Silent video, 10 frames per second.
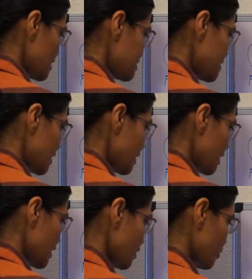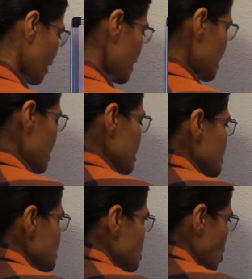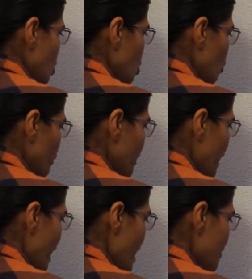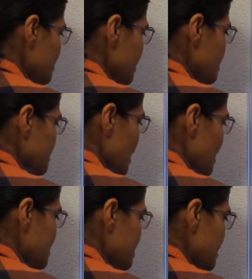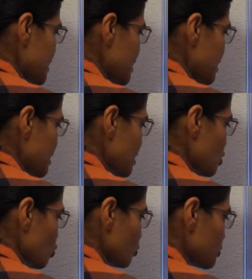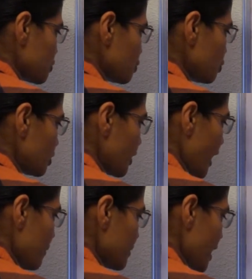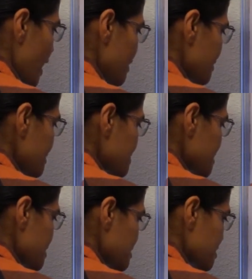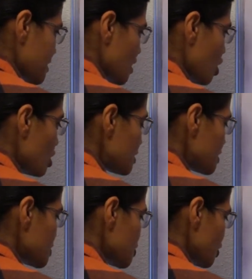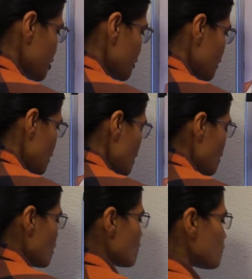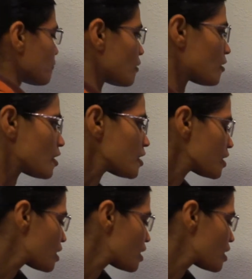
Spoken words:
D. Okay, so we have delta D equal to lambda. This is the condition for